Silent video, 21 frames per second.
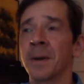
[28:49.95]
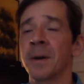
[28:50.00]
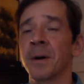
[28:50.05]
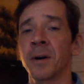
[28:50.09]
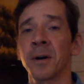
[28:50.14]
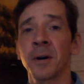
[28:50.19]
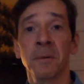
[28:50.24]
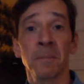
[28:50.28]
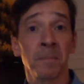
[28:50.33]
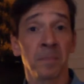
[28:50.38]

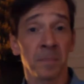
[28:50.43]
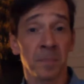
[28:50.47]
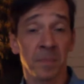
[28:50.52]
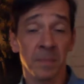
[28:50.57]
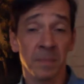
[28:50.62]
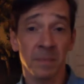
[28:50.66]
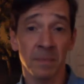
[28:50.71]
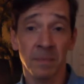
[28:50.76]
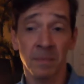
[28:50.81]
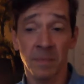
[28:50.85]
Okay?
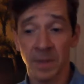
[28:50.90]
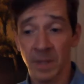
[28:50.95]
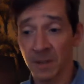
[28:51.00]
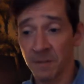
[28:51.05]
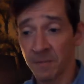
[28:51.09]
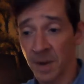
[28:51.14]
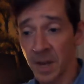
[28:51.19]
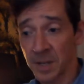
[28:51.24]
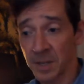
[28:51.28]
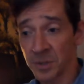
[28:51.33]

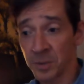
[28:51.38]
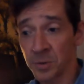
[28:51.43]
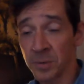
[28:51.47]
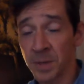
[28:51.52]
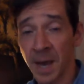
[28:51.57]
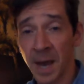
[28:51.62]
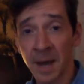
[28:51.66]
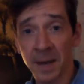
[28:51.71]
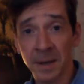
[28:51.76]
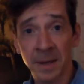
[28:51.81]
If I do
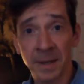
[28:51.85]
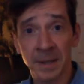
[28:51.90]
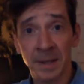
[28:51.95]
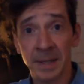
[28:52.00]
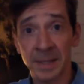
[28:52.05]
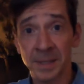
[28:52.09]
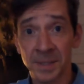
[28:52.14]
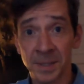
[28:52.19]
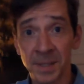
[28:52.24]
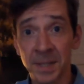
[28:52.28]
that and
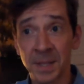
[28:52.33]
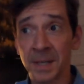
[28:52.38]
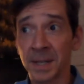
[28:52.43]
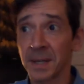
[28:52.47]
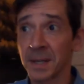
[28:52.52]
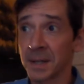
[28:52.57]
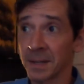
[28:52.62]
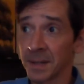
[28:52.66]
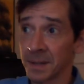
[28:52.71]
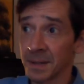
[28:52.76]
I see